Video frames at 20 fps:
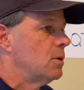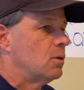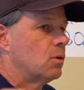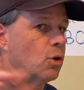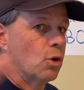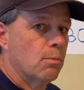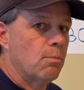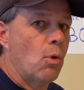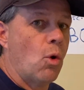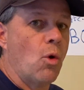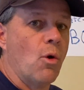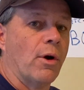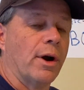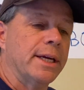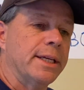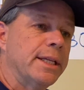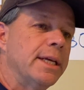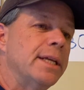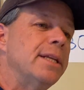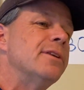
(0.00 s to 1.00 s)
or more,
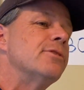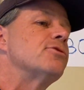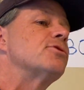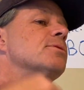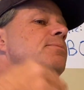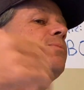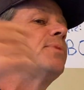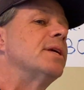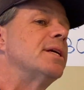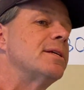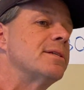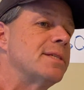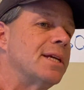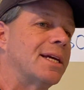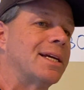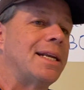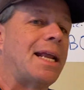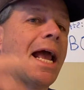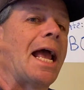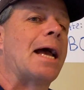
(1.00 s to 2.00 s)
and then there's some things
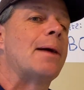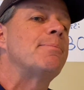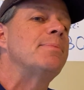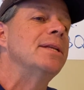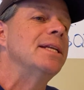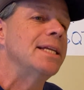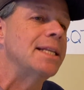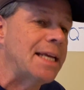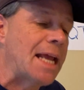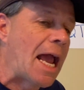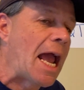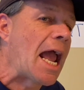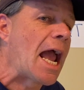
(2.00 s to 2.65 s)
that can happen in the